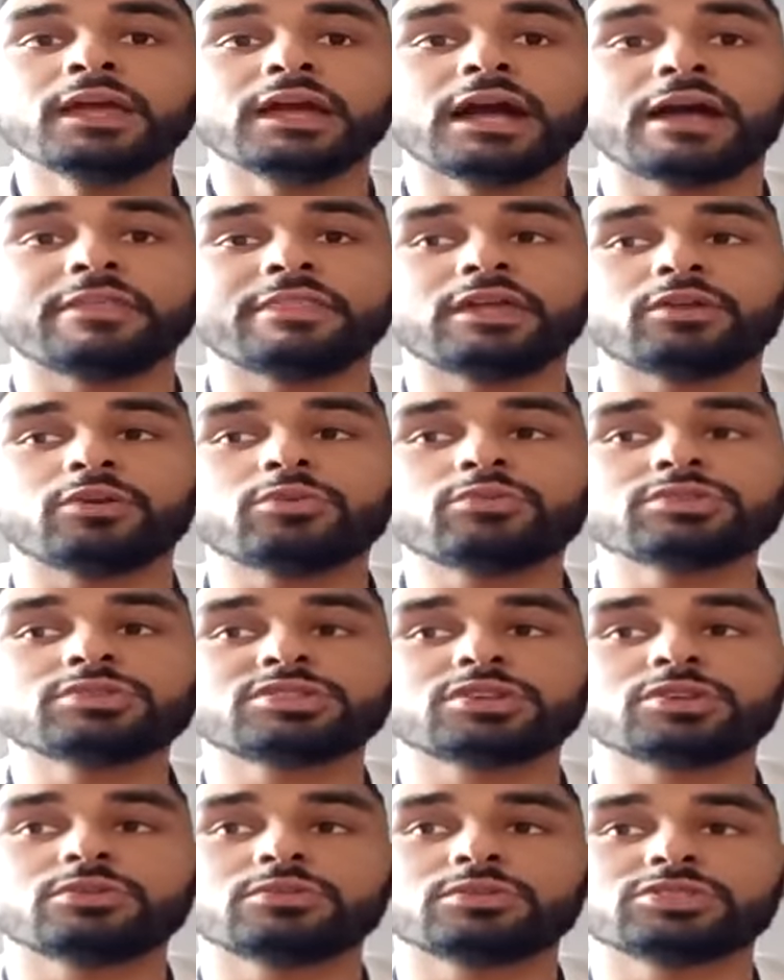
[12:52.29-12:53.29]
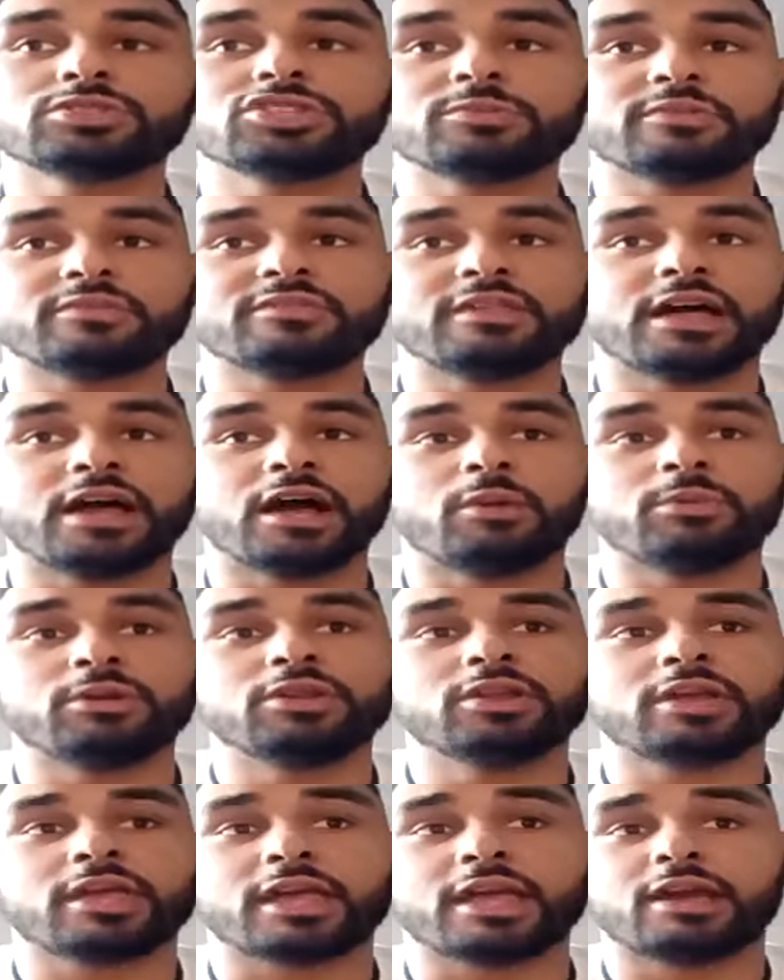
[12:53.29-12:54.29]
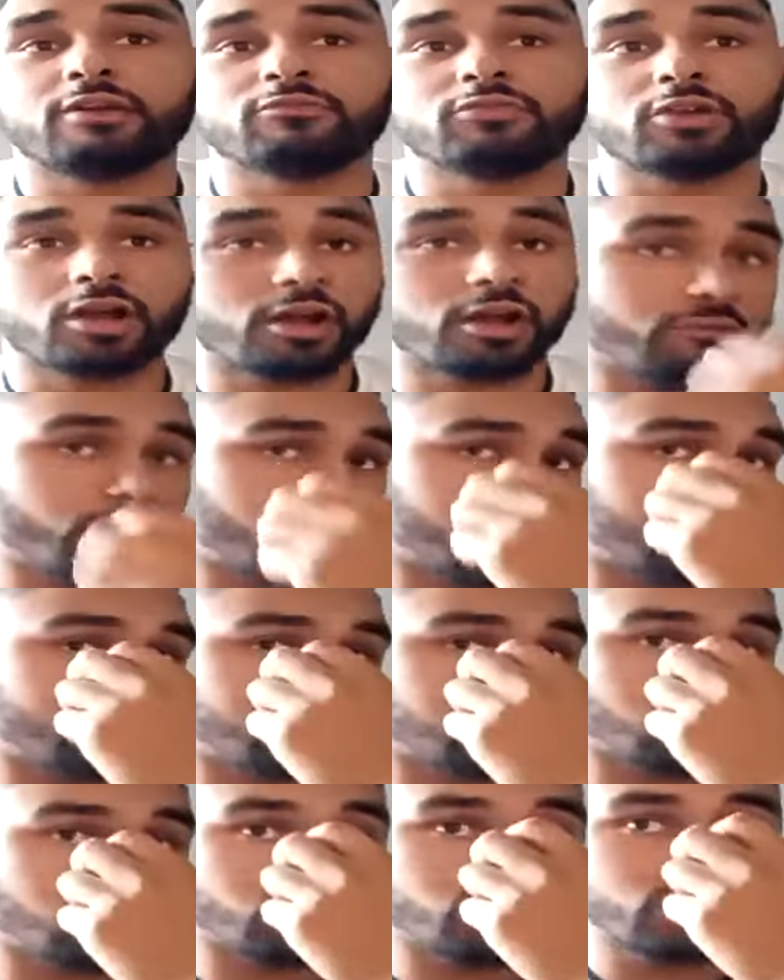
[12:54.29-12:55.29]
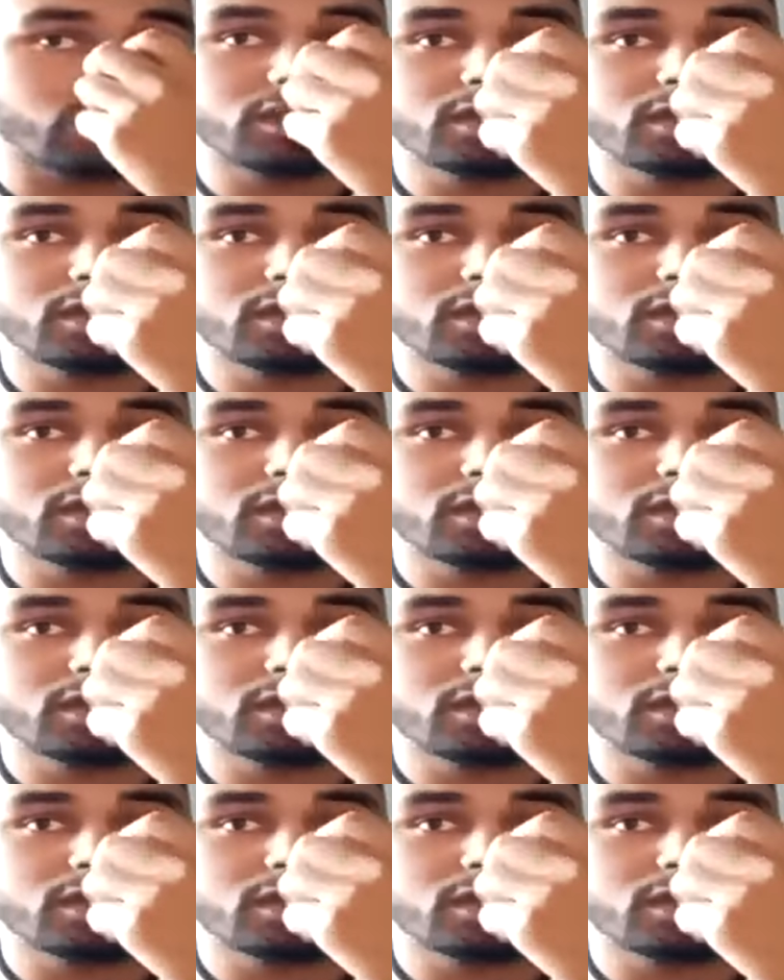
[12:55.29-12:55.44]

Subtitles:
And then also on top of that, we're looking at recovery. So